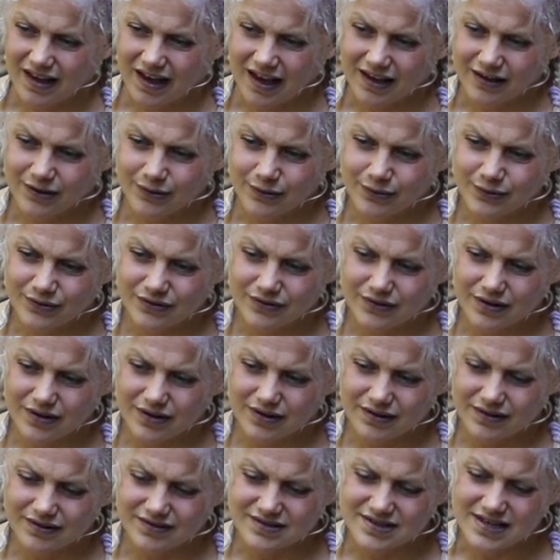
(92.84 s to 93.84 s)
I could
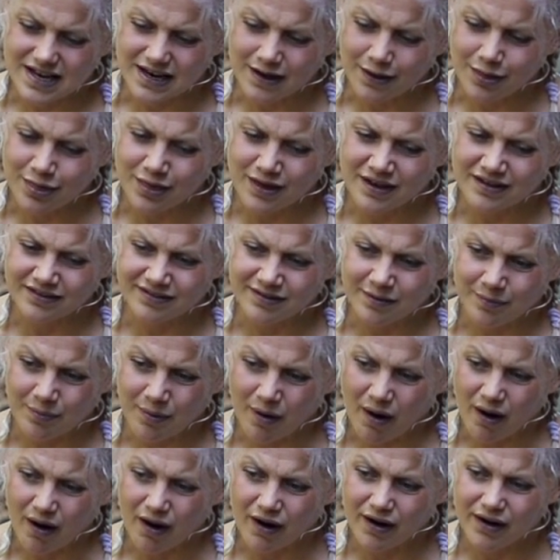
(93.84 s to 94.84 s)
take things
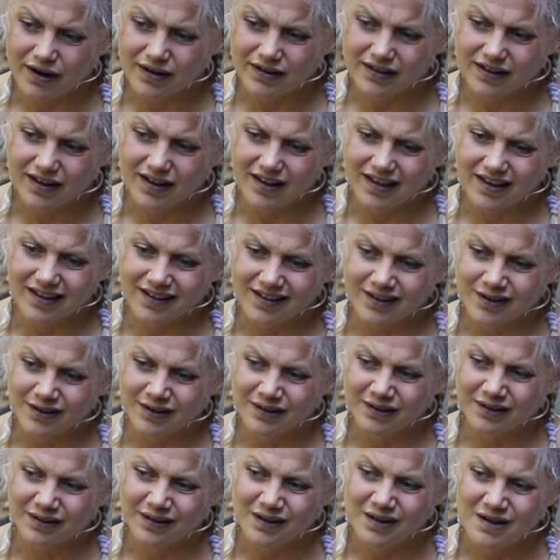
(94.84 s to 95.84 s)
apart,
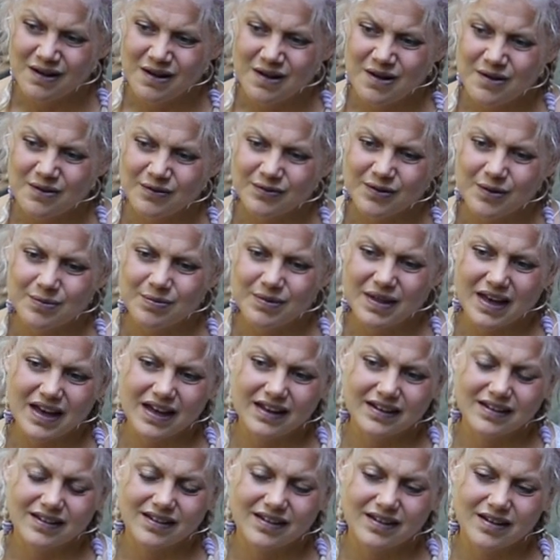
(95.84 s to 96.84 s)
and from
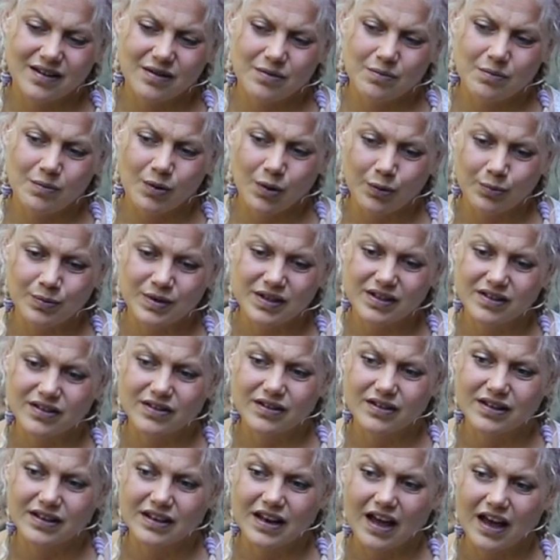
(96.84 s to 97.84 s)
that moment
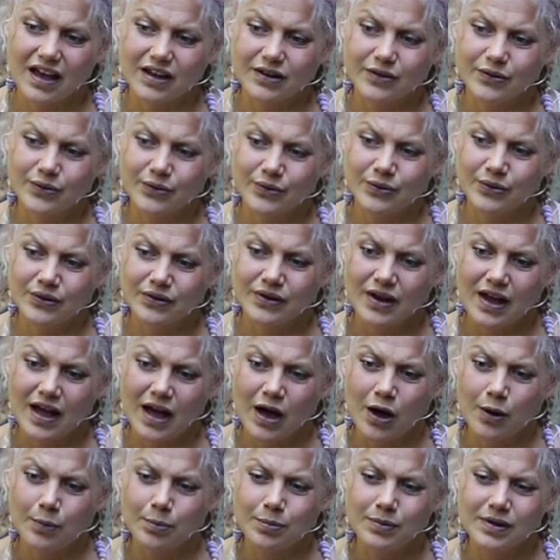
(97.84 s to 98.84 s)
on I could
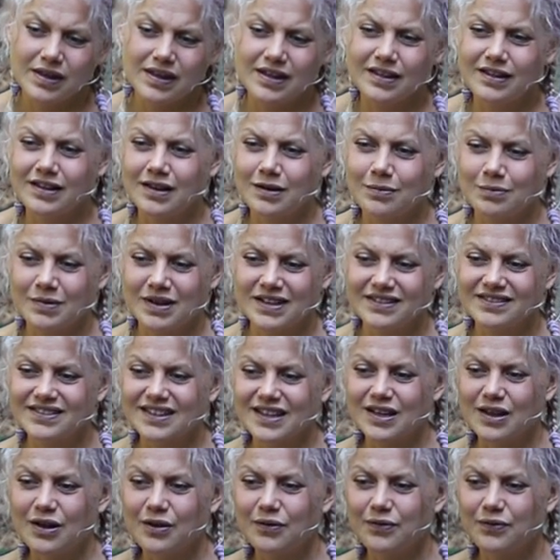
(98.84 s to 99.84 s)
help healing
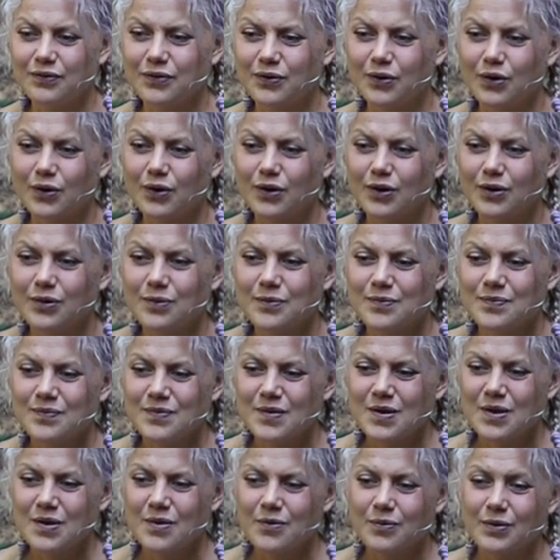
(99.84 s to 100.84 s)
myself for
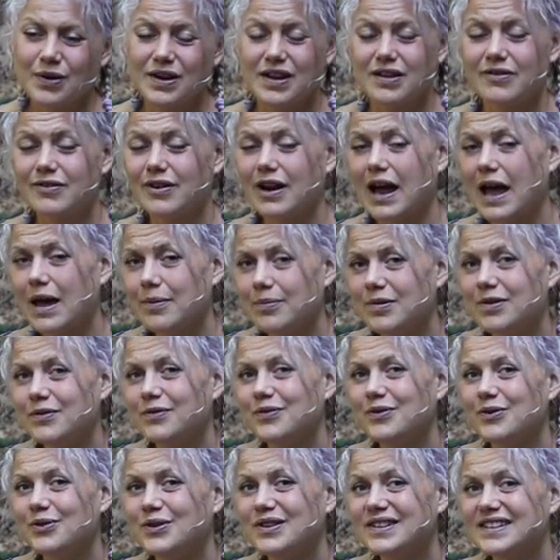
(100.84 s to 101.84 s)
whatever I've been
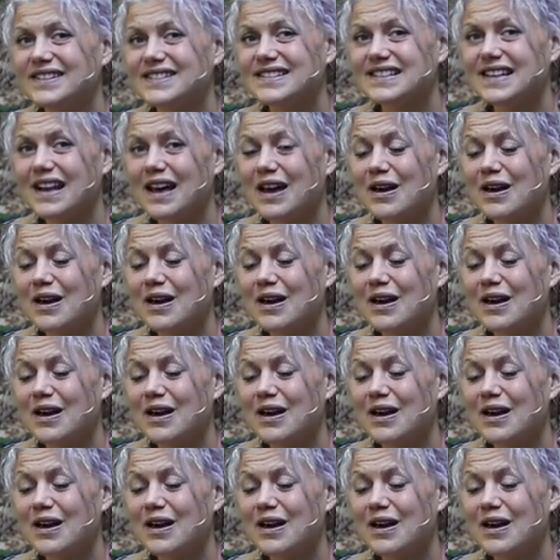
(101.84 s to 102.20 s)
through in this